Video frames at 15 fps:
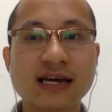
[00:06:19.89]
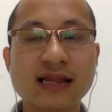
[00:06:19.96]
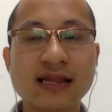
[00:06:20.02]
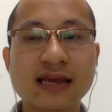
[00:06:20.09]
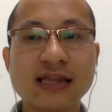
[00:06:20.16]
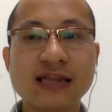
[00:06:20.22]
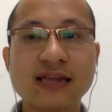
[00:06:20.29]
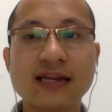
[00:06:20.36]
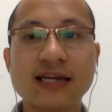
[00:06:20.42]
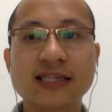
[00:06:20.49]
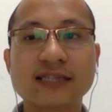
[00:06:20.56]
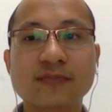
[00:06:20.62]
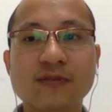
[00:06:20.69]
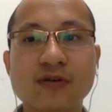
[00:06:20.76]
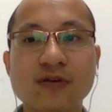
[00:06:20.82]
Then the
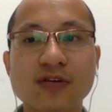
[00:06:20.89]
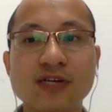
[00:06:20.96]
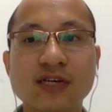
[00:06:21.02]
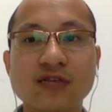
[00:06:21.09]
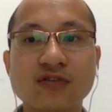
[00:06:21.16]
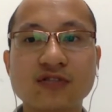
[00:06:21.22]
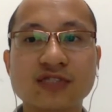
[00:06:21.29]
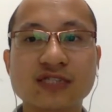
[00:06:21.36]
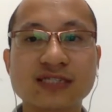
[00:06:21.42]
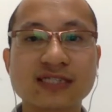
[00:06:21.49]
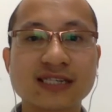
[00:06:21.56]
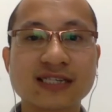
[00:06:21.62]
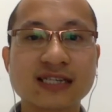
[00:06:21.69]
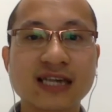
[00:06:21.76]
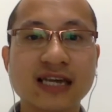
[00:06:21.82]
next point he loses
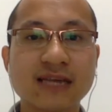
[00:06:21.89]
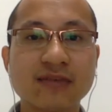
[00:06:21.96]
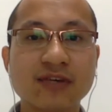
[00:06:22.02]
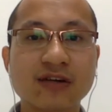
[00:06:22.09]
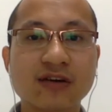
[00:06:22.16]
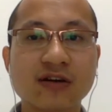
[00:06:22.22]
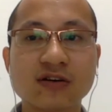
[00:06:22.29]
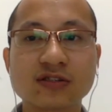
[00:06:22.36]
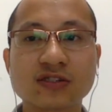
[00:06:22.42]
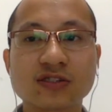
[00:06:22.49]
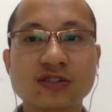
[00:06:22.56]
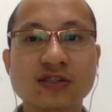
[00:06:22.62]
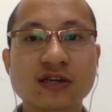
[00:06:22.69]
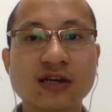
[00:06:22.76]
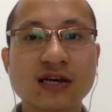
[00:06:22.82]
it, and
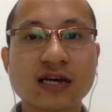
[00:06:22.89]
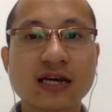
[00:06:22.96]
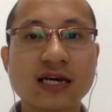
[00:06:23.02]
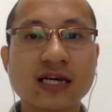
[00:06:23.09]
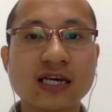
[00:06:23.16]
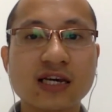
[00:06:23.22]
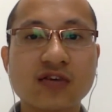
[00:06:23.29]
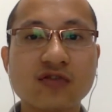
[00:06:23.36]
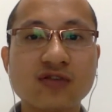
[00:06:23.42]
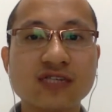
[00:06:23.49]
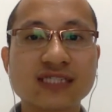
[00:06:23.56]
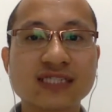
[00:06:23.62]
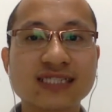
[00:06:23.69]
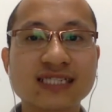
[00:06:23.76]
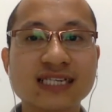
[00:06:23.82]
because he couldn't
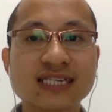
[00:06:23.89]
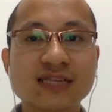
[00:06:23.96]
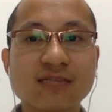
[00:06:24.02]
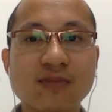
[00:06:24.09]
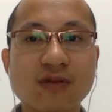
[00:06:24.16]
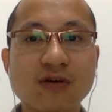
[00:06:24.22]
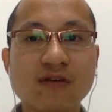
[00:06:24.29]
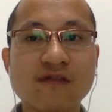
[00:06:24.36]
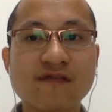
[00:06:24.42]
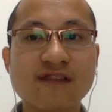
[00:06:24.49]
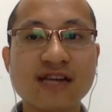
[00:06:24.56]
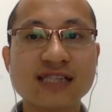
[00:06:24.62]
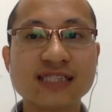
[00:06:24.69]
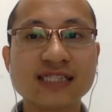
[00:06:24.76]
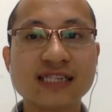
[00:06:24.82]
see the ball
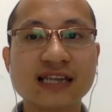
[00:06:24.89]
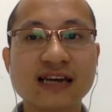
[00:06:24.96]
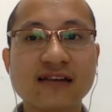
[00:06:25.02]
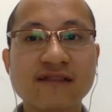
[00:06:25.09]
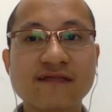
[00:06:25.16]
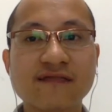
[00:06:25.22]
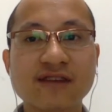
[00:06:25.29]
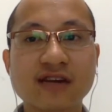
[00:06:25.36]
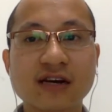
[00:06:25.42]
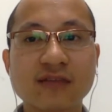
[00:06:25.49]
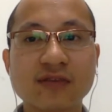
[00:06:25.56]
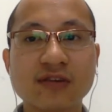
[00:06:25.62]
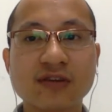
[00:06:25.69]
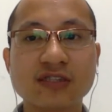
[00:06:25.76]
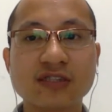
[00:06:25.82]
fast enough,
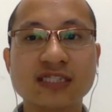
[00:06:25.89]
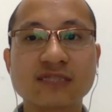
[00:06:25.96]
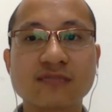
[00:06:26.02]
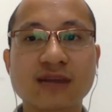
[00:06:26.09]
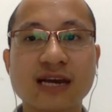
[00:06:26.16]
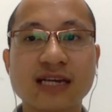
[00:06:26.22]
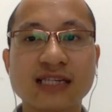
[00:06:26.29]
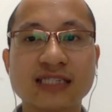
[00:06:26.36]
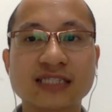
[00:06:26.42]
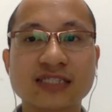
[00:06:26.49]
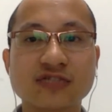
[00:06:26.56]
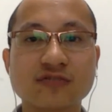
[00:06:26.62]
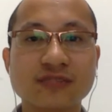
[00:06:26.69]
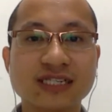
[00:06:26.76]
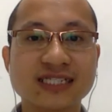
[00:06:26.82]
because his mind is
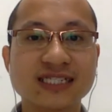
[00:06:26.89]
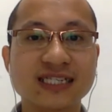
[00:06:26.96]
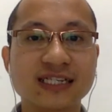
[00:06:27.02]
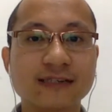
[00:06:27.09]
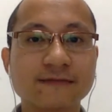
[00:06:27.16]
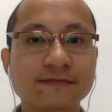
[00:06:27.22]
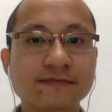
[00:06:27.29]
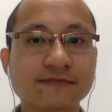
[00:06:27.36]
still busy.